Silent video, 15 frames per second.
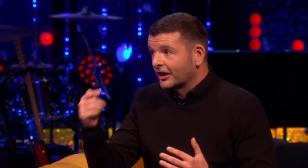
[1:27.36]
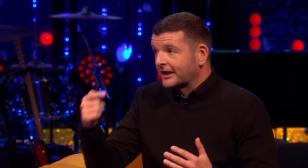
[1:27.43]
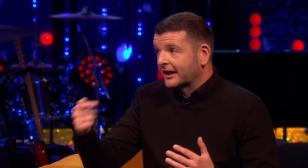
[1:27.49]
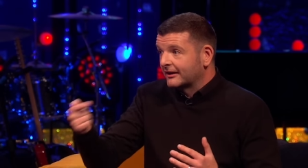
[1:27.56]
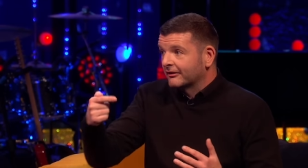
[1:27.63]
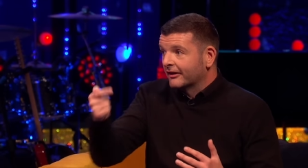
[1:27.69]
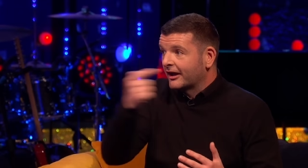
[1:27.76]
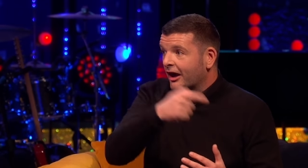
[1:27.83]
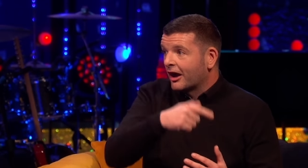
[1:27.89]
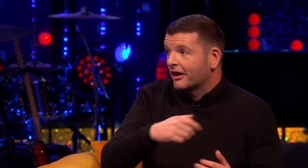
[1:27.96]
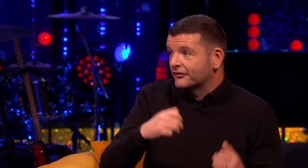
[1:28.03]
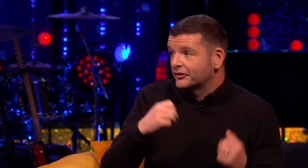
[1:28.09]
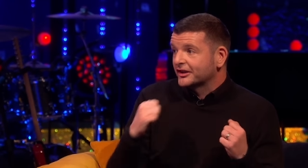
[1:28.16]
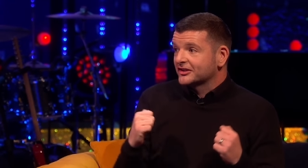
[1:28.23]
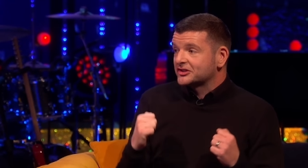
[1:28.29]
of getting let
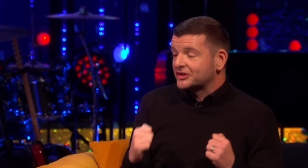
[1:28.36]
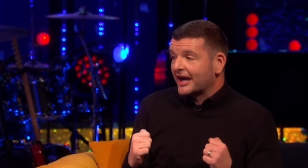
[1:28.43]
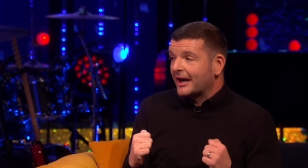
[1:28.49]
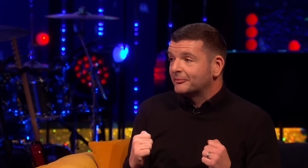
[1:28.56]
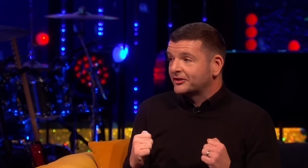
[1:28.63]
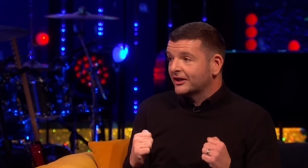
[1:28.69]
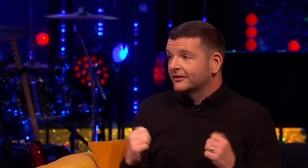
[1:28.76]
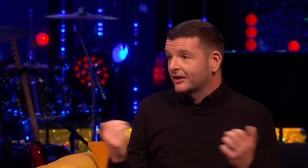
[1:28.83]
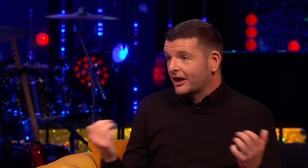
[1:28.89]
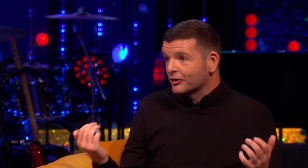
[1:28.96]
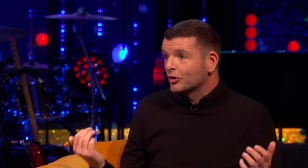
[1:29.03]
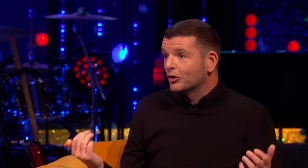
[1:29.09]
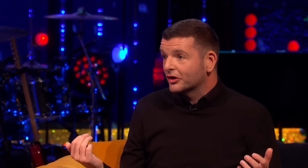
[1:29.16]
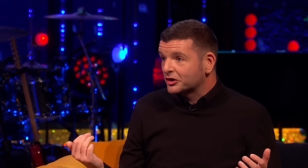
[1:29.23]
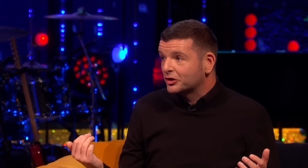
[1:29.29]
off, and oh. you're strapped in like a
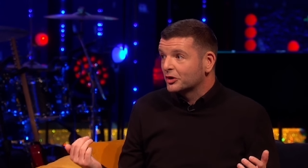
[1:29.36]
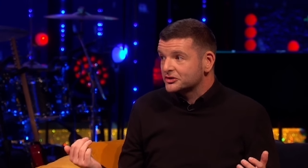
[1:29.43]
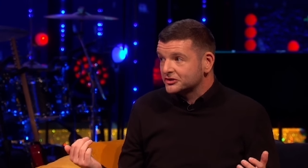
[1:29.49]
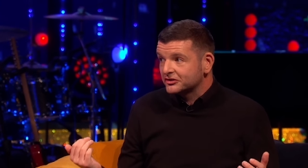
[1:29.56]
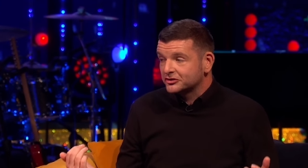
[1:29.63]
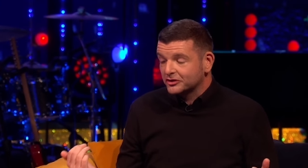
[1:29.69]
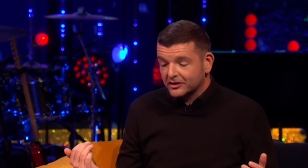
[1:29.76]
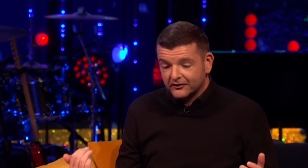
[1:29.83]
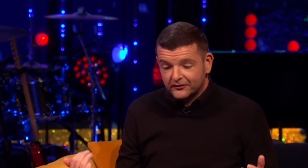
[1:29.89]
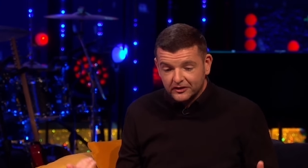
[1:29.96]
roller coaster sort of